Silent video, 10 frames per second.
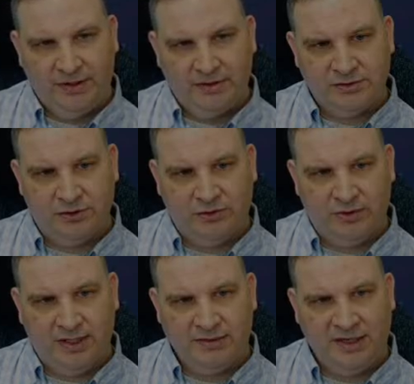So
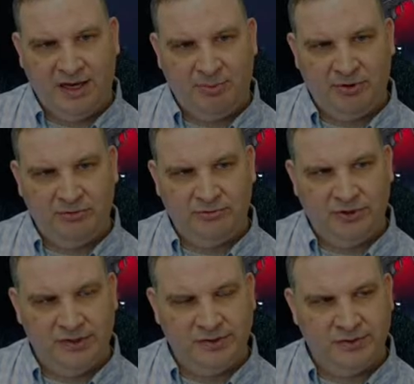on top of
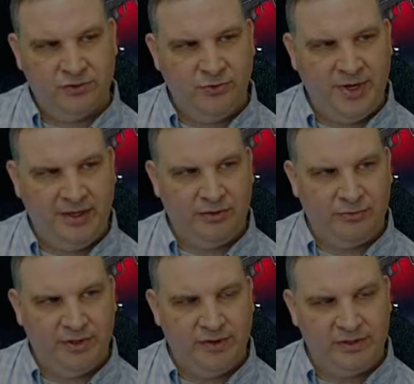his
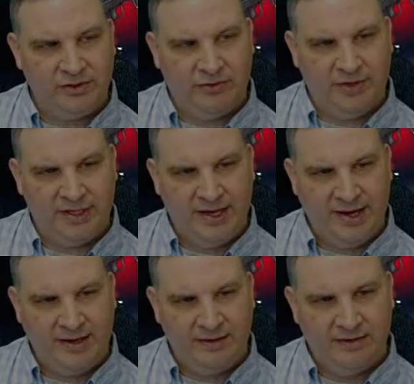283 that he's already
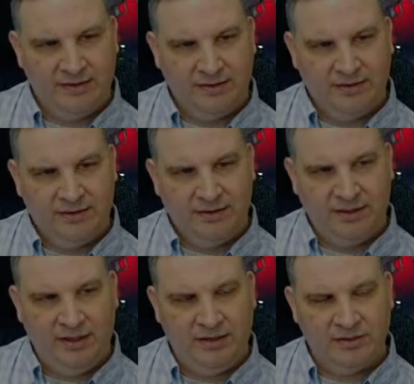got,
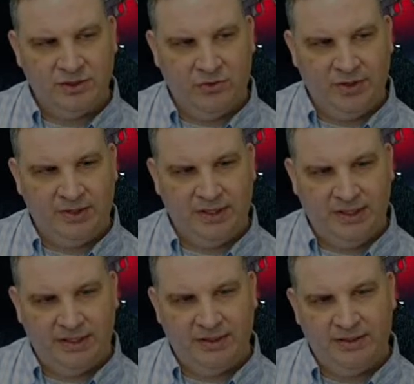Gideon's going to
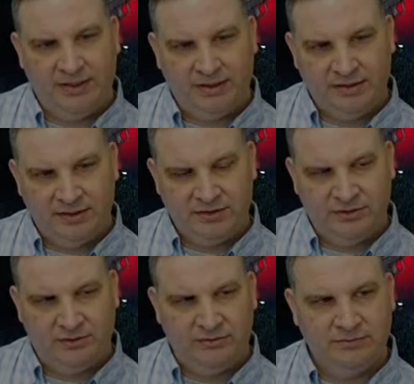get an
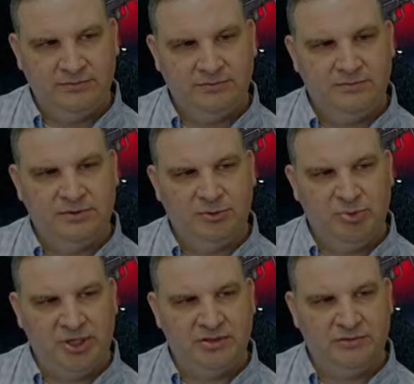additional
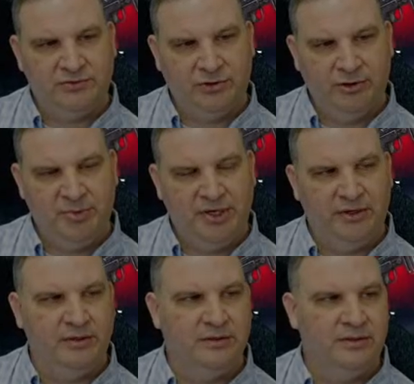bunch of turn
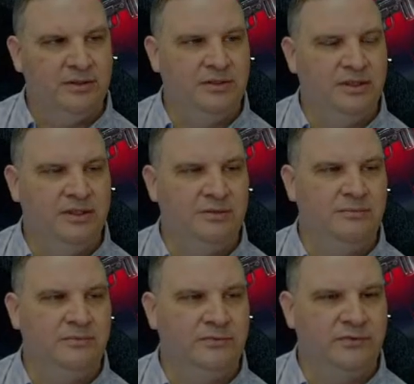meter
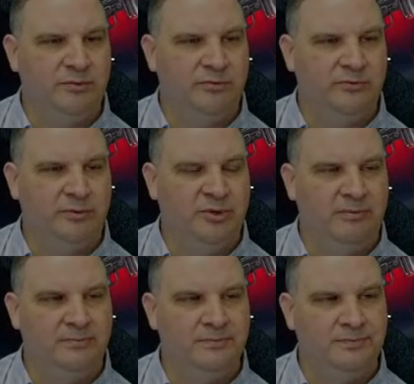um, from from him.